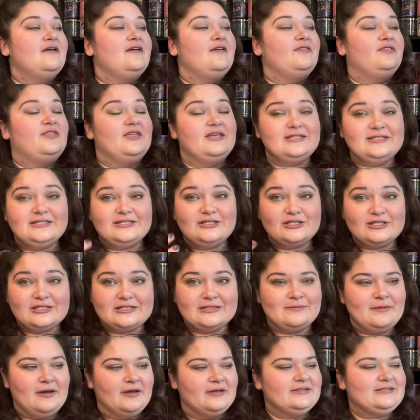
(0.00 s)
This just
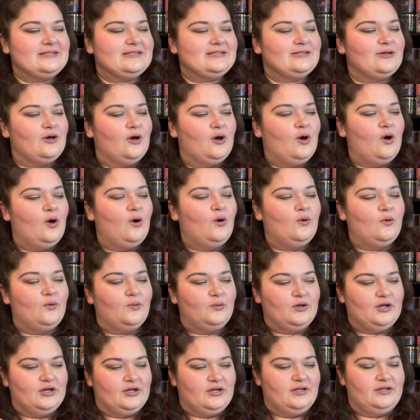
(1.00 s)
smells so
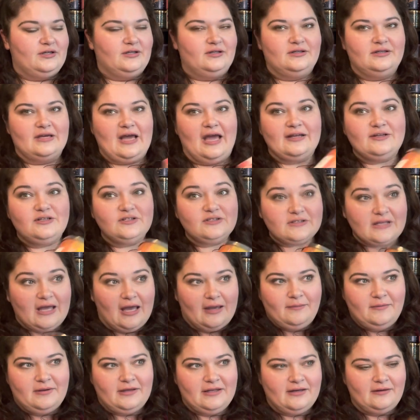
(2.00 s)
good. I just, I
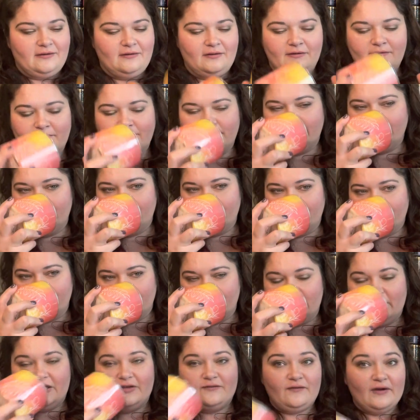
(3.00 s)
mean,
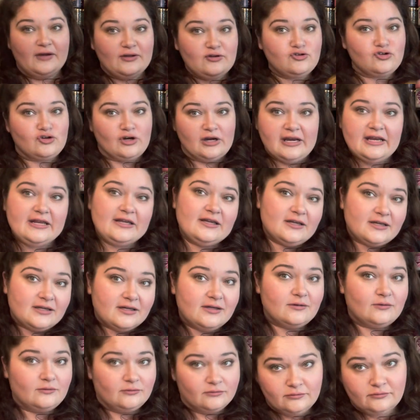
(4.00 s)
if I drank
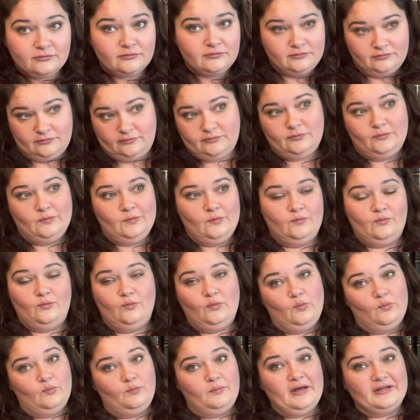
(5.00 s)

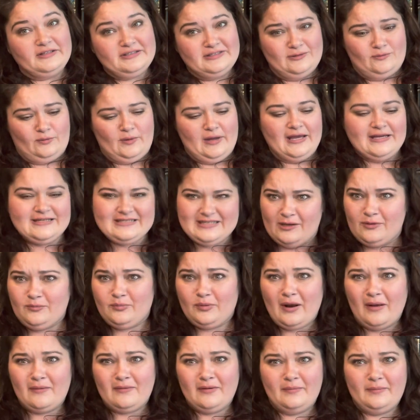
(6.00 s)
melted wax, I would
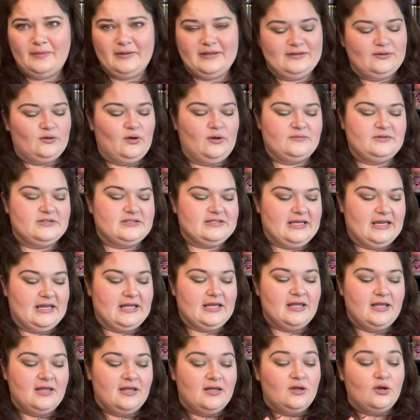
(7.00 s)
probably, no, I'm just kidding.
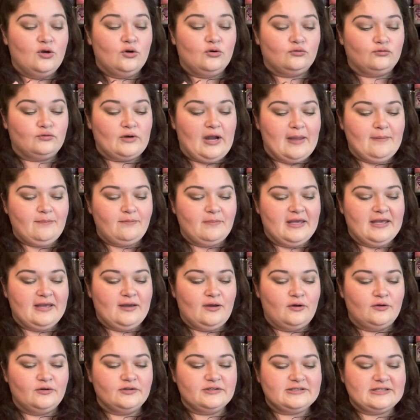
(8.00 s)
Ripe
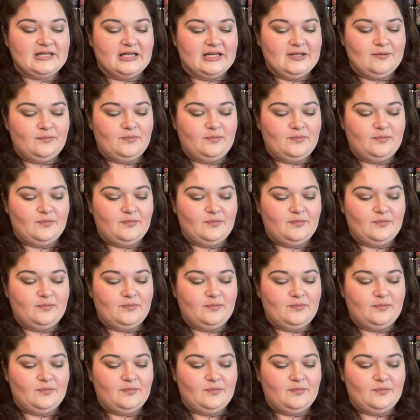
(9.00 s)
mango, sunny